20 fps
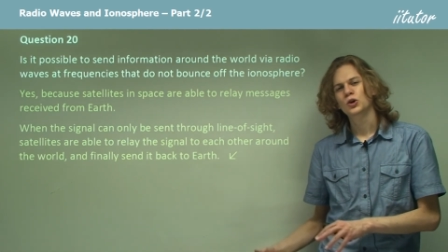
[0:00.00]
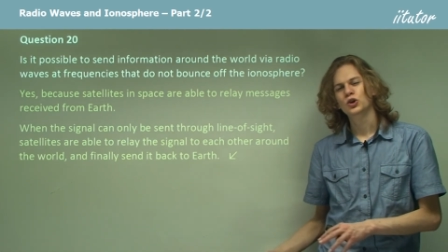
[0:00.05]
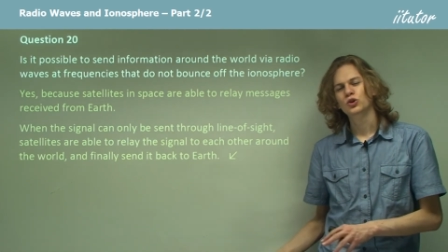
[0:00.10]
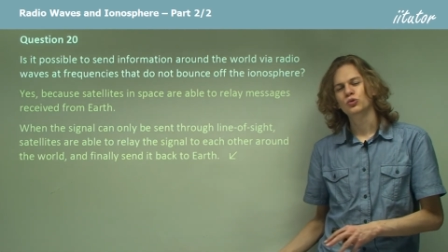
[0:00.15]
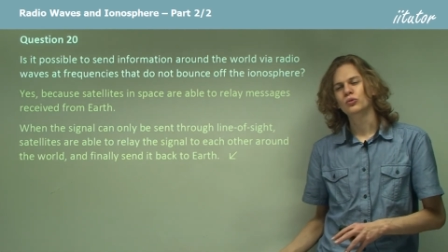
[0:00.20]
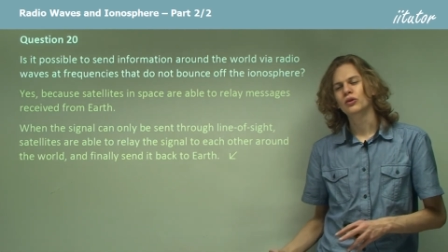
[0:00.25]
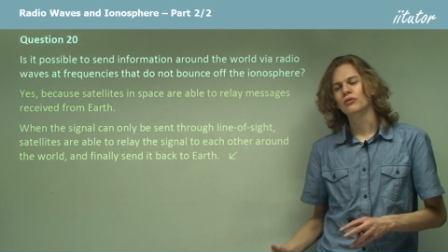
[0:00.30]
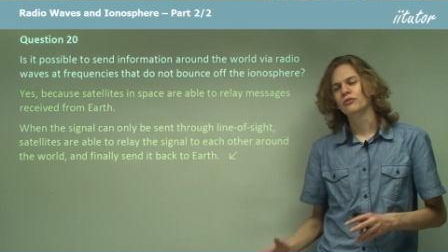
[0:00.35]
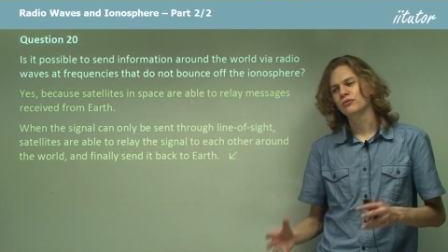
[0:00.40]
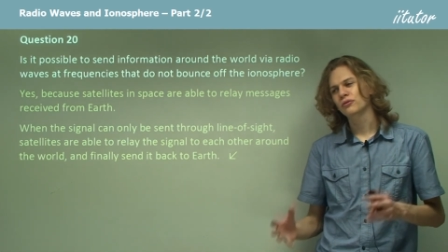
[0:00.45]

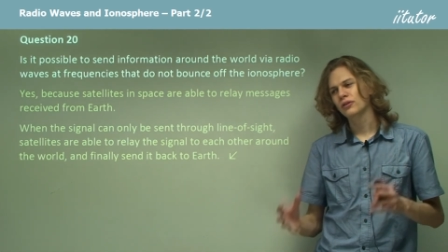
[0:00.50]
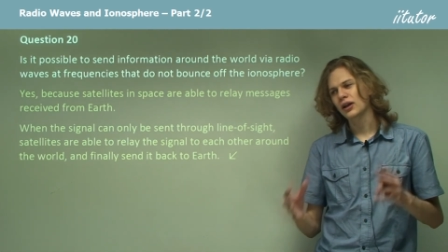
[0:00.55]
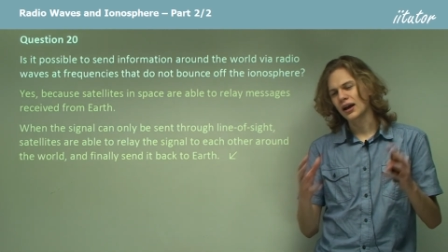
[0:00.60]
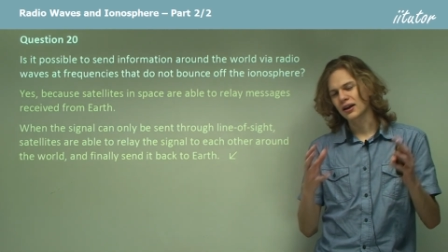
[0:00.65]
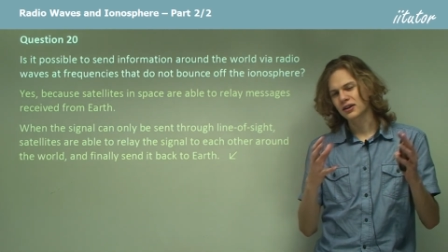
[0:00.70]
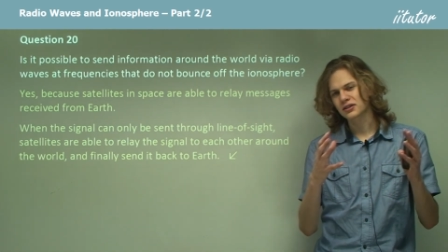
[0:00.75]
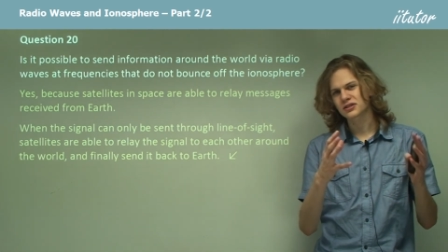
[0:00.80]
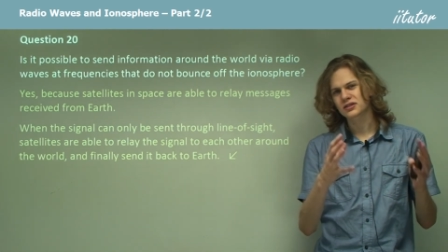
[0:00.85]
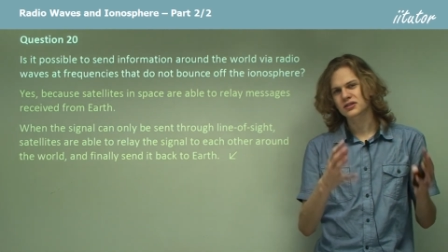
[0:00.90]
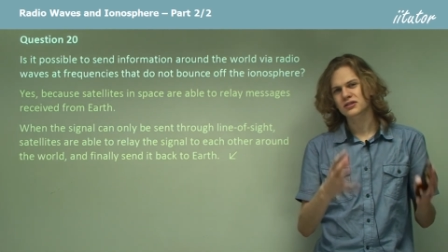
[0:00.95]

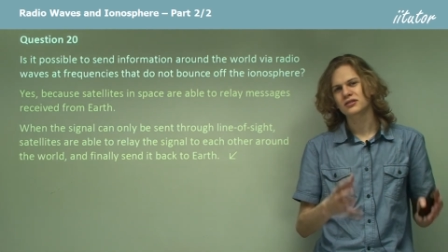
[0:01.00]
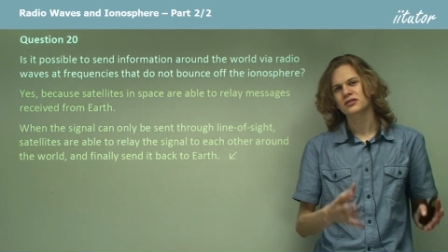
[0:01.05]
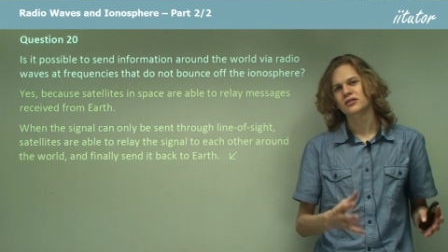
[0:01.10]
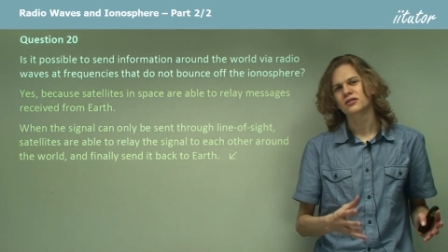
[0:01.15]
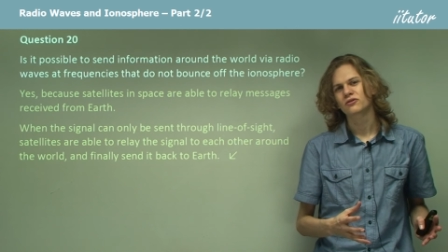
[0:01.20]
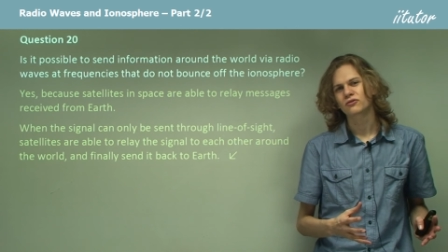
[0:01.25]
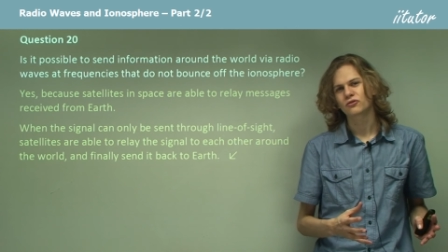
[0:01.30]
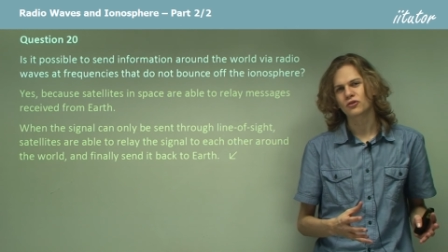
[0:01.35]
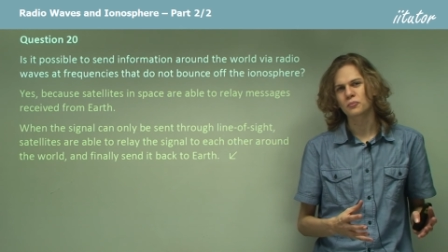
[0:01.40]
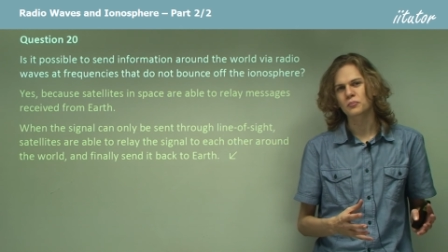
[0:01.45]
reflects
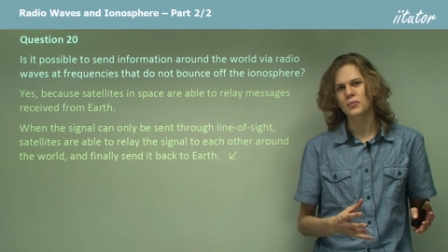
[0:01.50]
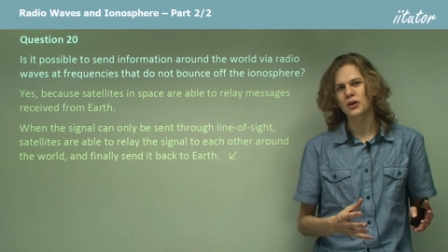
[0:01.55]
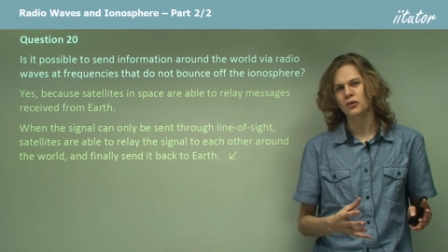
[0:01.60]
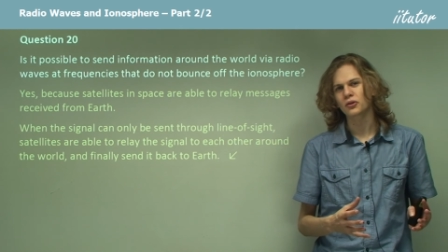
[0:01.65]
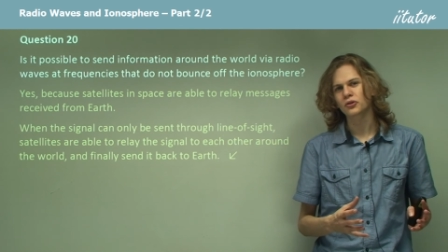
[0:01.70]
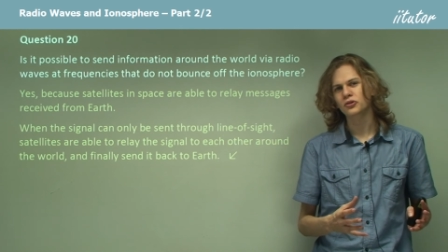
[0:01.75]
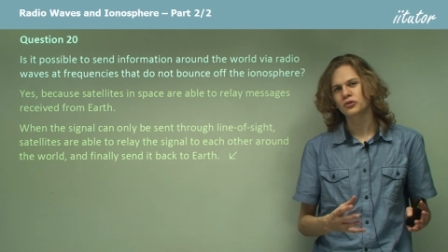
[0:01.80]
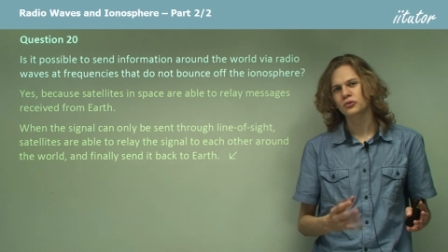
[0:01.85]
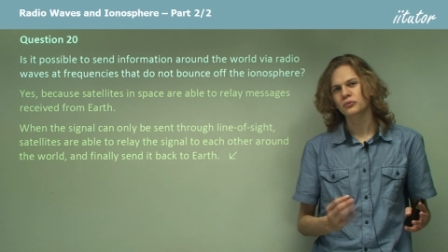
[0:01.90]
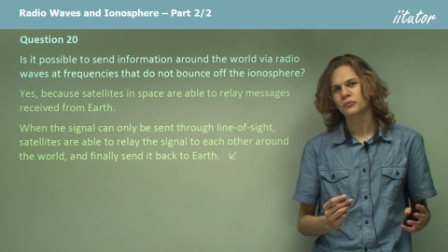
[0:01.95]
from
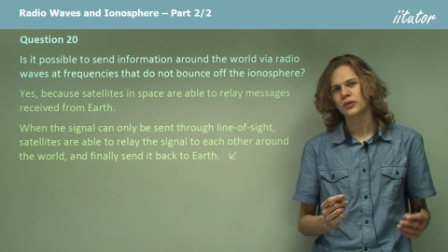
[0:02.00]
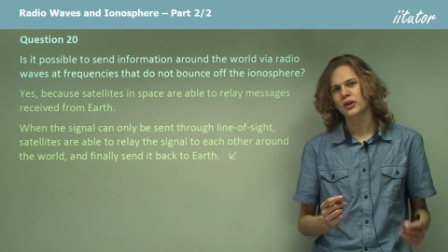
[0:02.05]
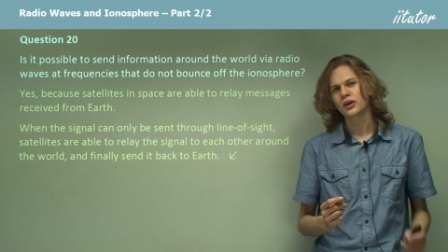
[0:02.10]
mirrors,